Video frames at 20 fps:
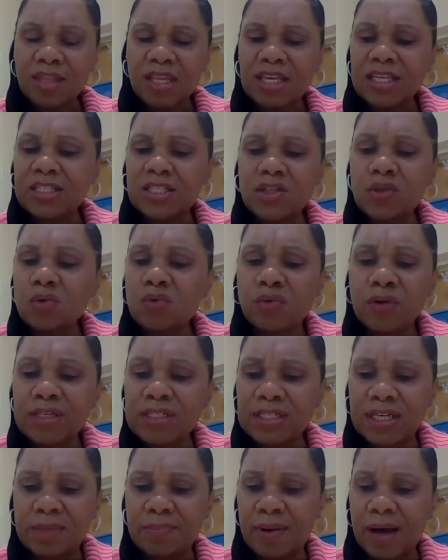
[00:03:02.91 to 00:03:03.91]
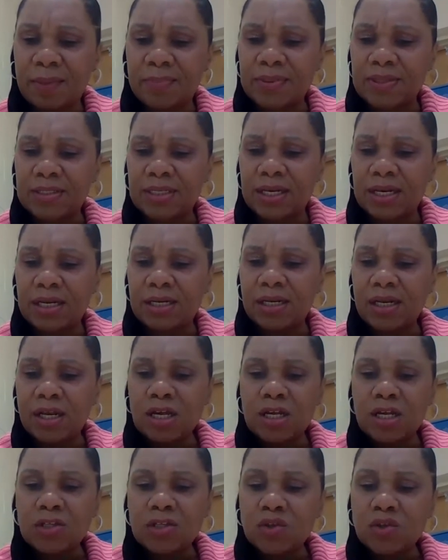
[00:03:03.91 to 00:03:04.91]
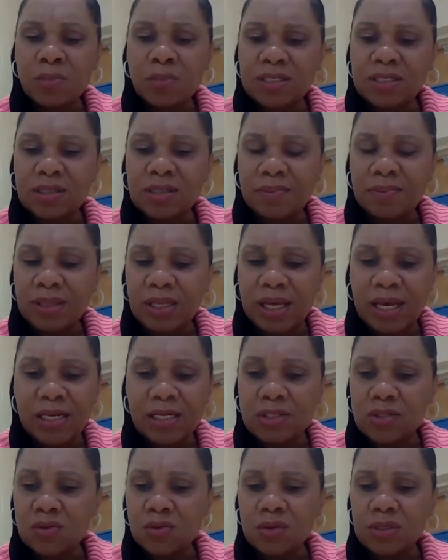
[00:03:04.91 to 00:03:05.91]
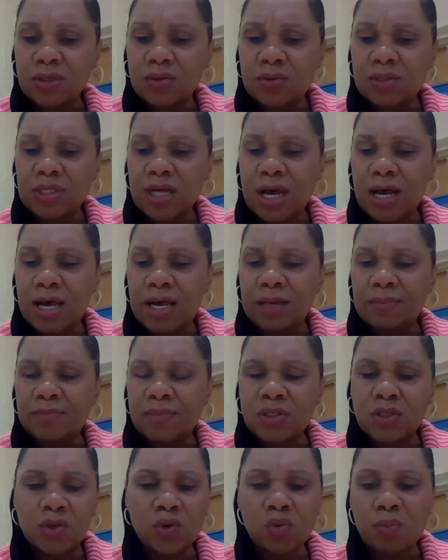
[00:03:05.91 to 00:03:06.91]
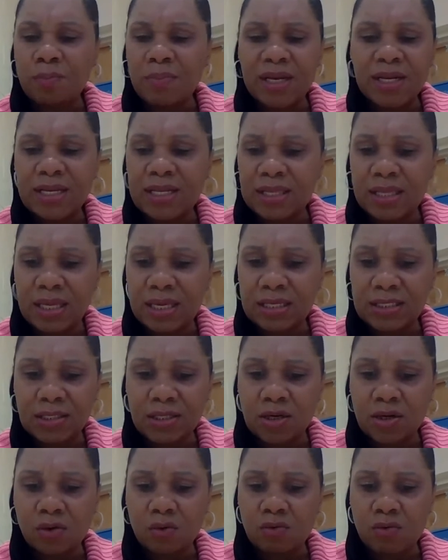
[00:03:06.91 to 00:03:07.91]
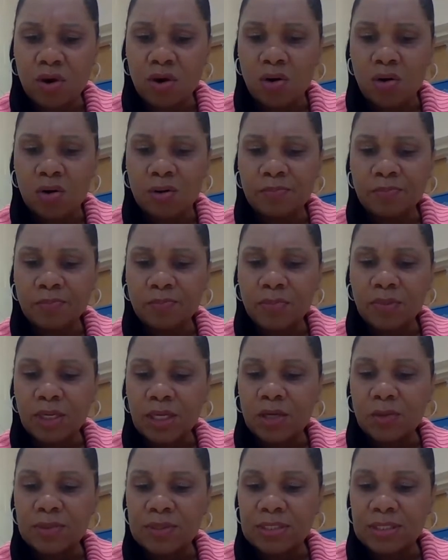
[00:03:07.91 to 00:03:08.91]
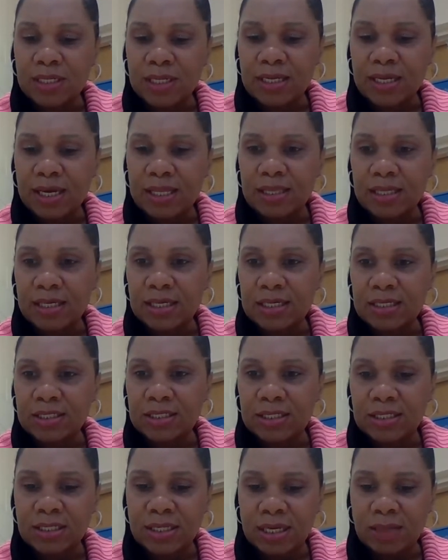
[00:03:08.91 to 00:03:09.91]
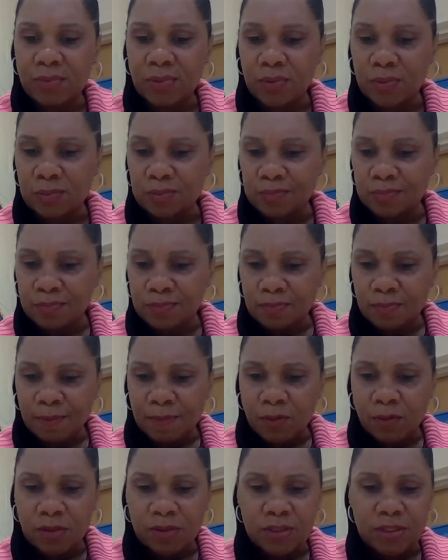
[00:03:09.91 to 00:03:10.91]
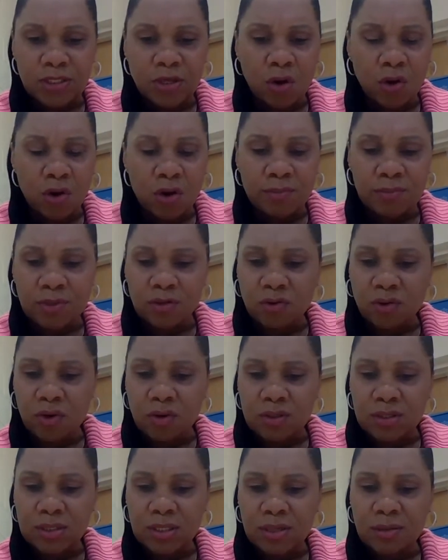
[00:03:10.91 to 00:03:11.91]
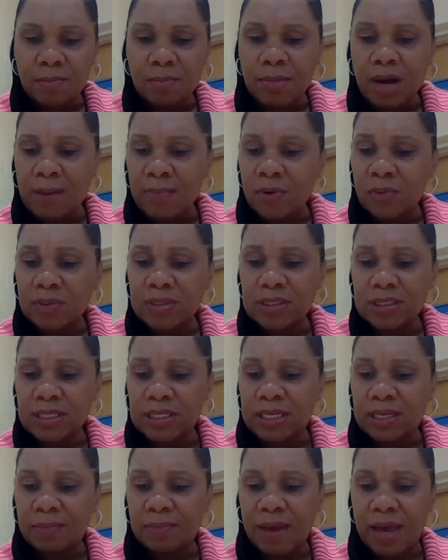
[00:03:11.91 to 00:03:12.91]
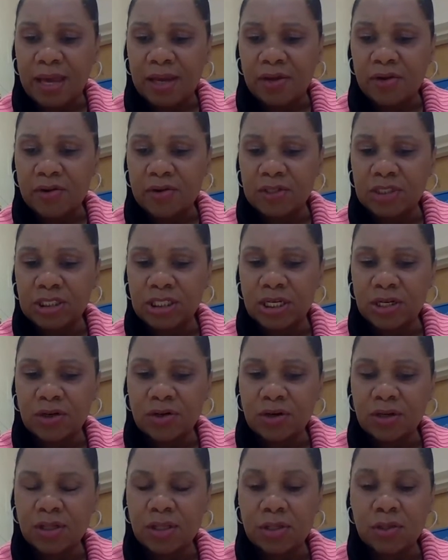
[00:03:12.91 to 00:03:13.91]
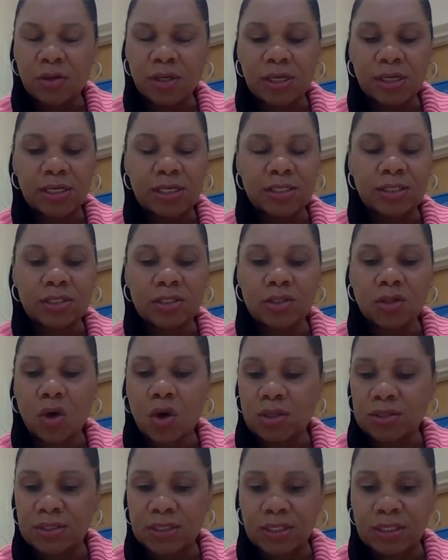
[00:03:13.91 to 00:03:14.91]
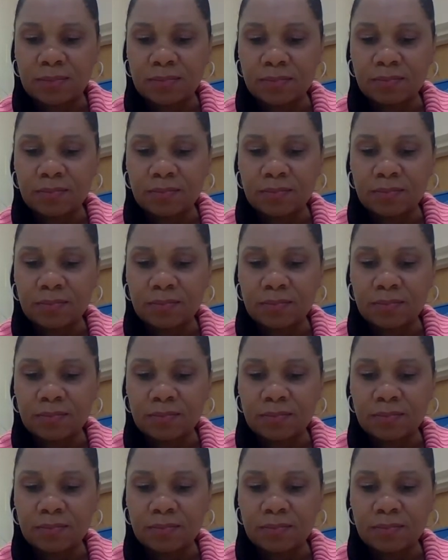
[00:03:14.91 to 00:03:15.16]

It's too risky, Papa said. Too much to plan in too little time. Too many things could go wrong. He was sitting at the kitchen table with his arms crossed. Mama was leaning back in her chair, looking exhausted.